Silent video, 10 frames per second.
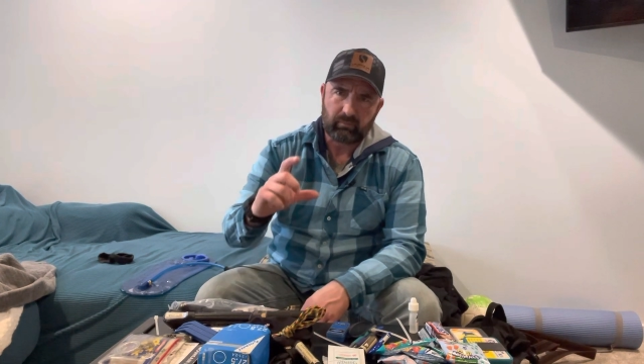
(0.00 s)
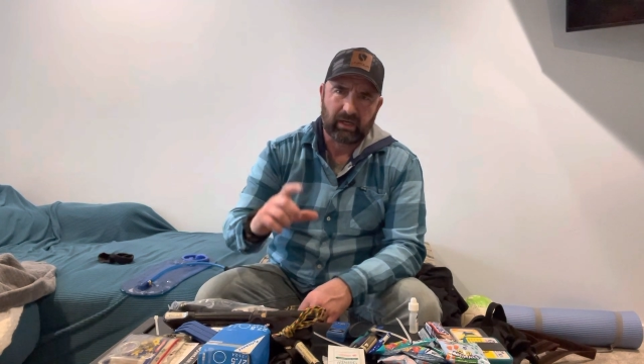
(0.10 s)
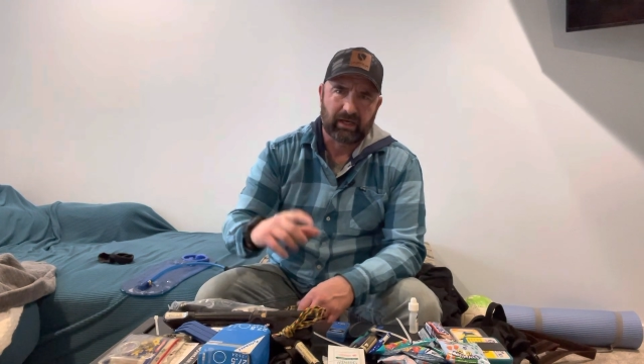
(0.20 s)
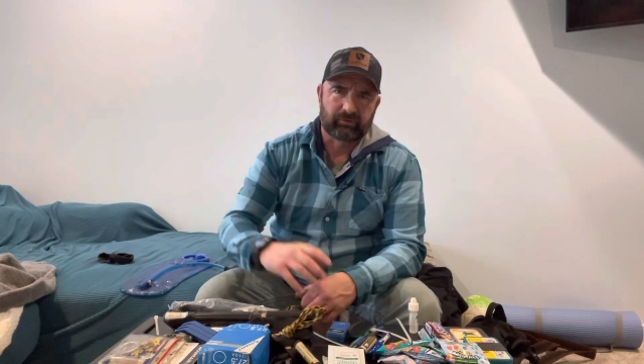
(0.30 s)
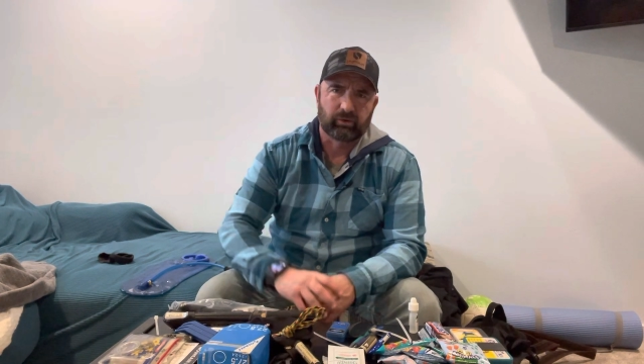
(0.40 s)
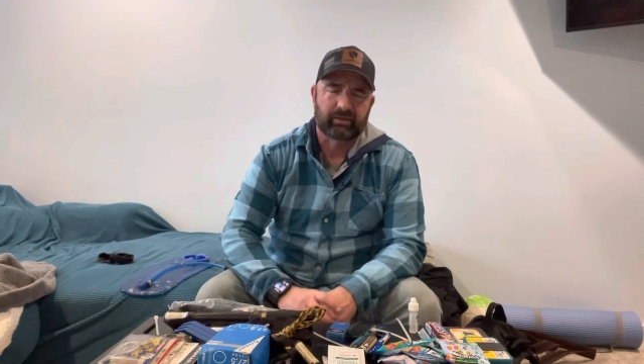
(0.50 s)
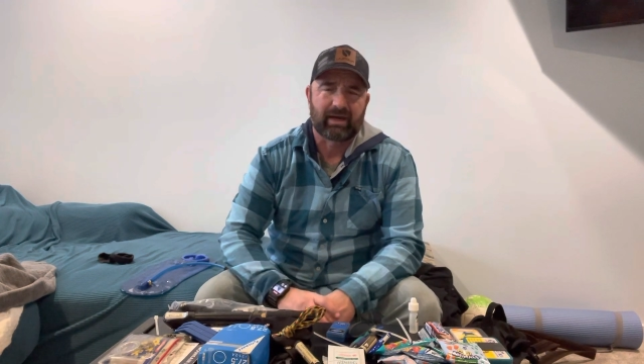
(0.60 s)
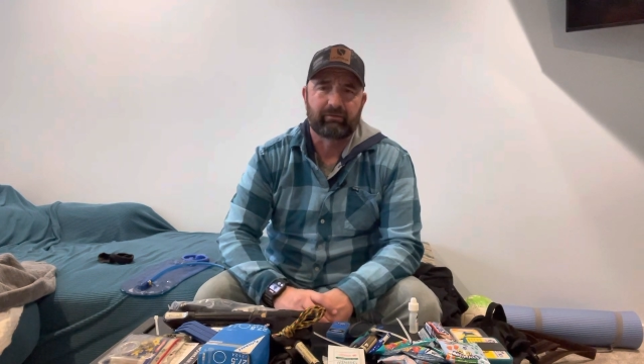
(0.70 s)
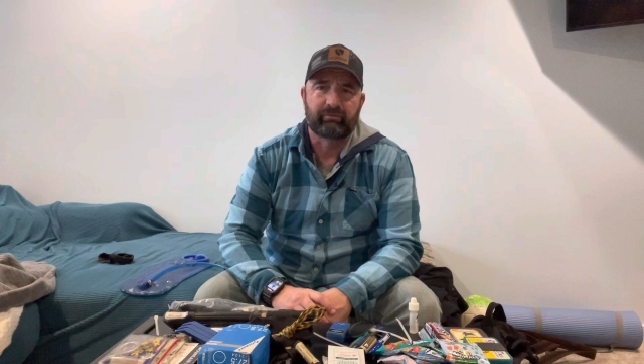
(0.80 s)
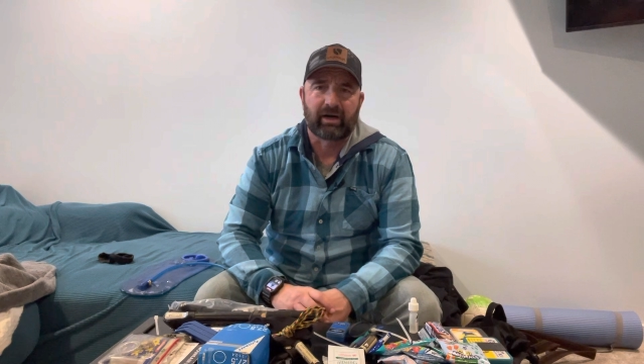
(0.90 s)
I took
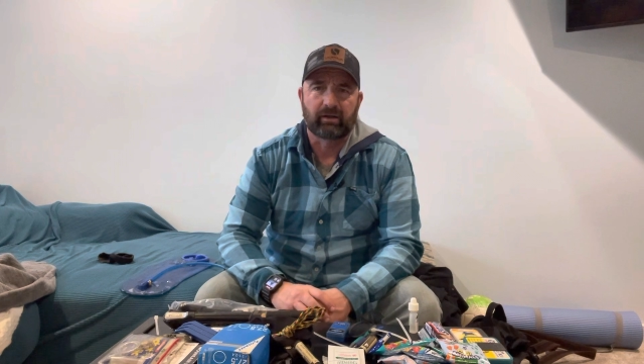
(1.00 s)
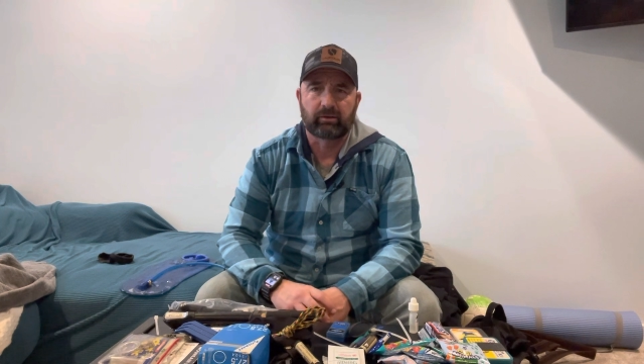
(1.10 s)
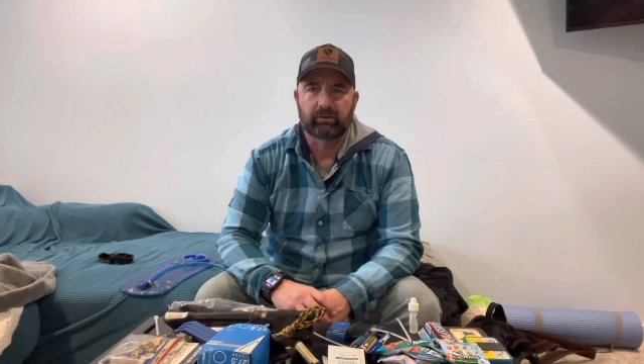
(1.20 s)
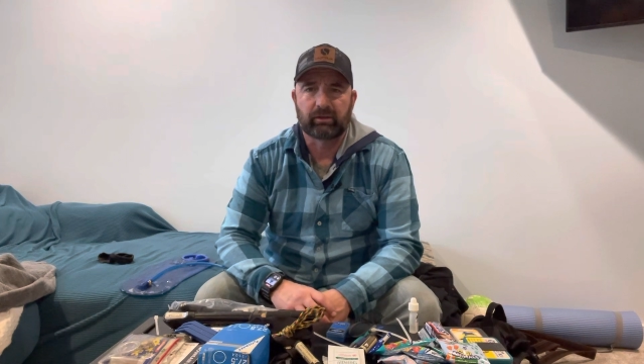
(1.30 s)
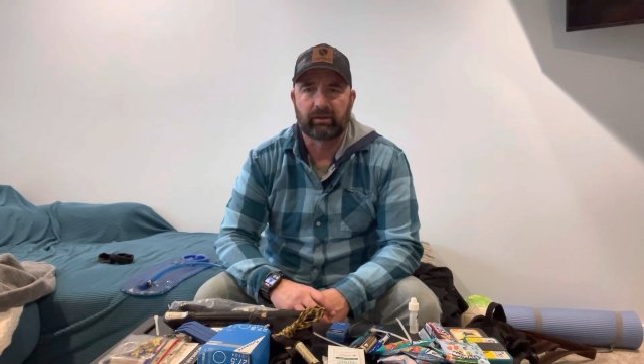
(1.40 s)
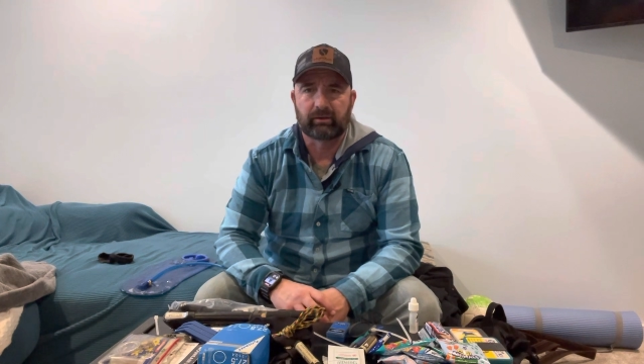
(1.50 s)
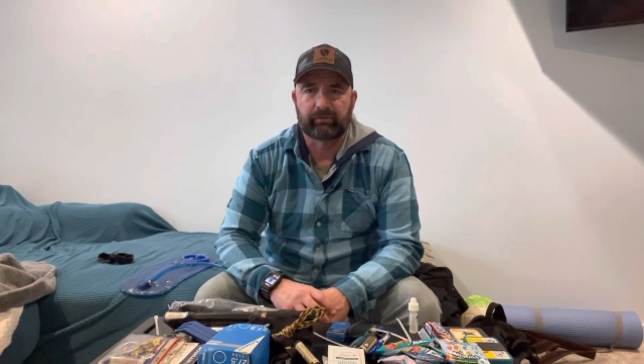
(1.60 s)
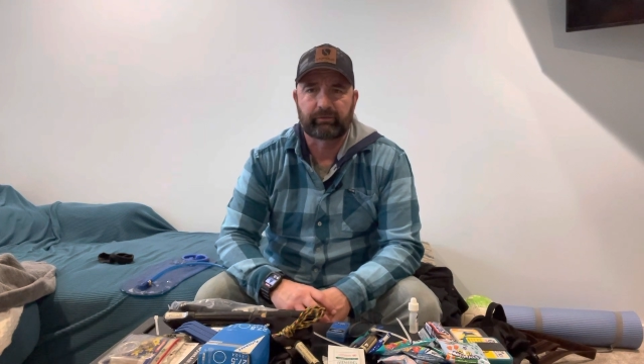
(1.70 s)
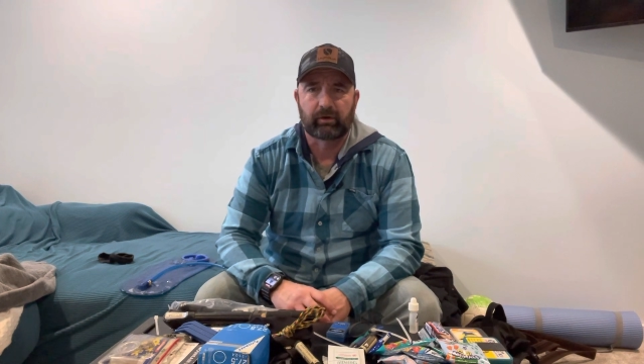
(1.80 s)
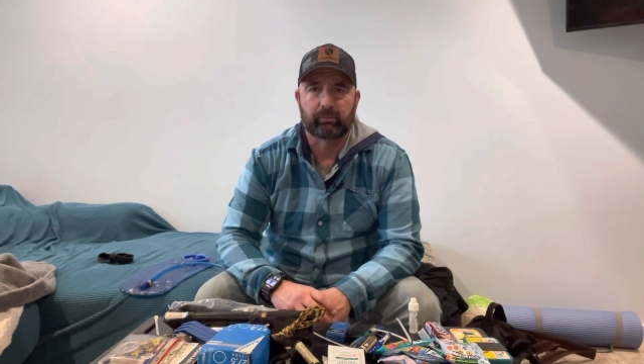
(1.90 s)
that vial
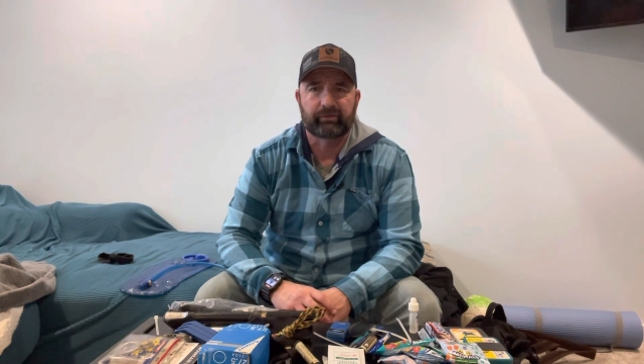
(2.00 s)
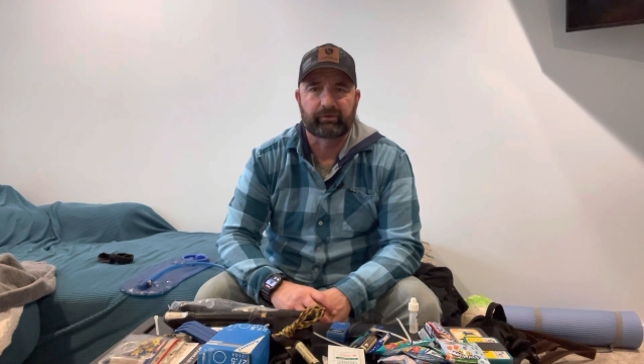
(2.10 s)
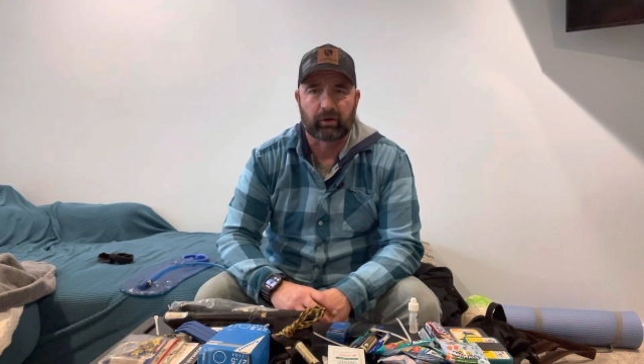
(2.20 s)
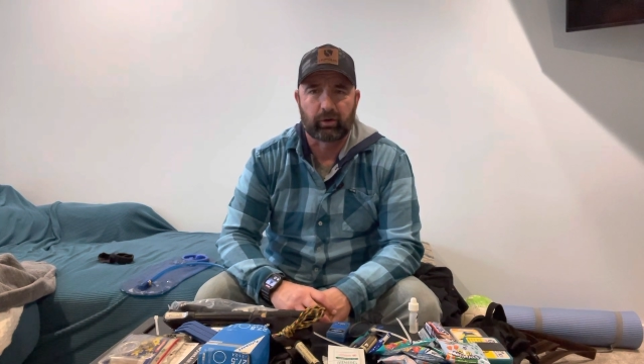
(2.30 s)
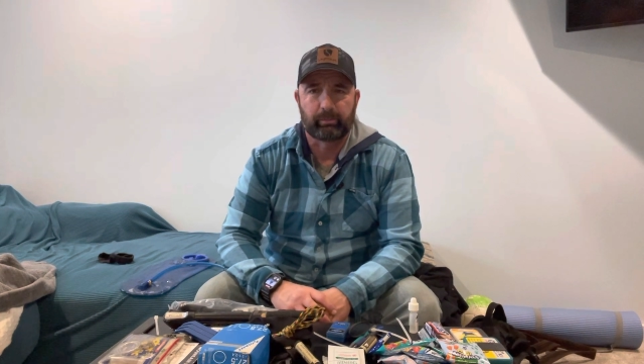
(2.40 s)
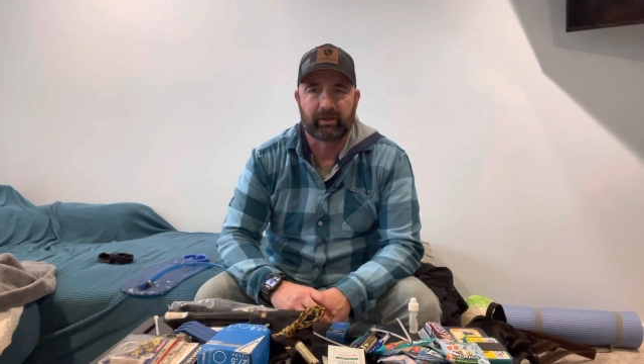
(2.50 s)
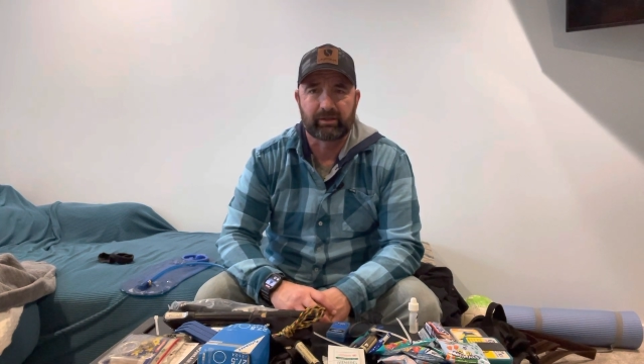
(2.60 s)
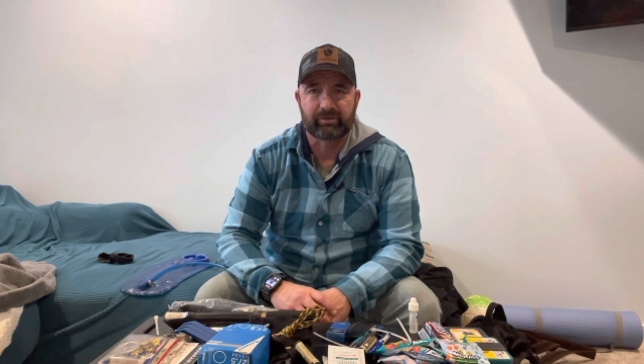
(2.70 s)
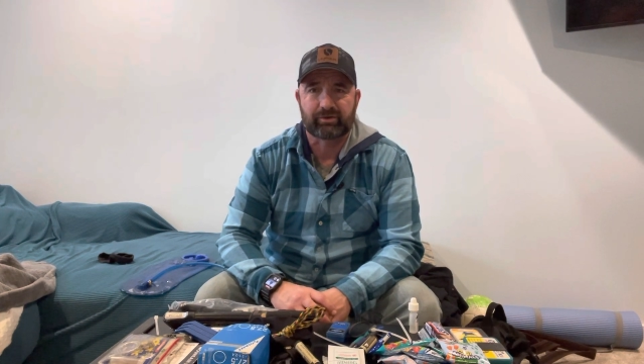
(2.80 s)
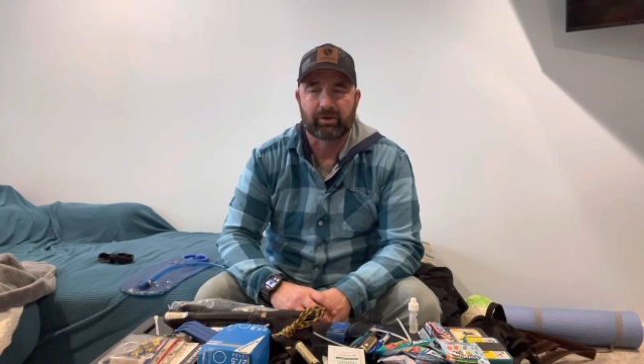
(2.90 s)
from Sucker
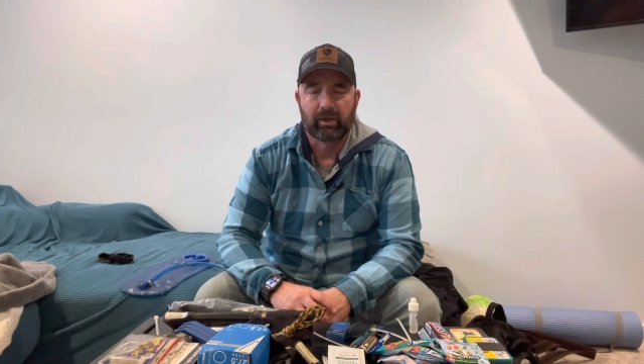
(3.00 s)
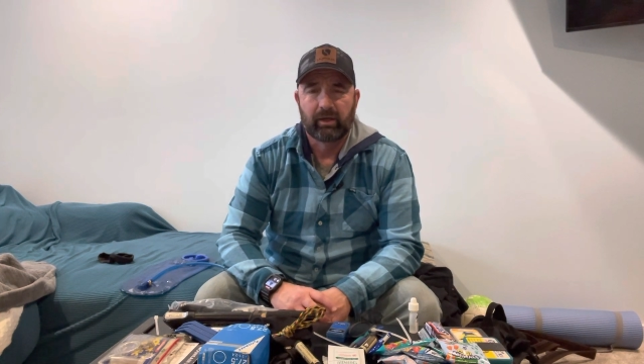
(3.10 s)
Punch,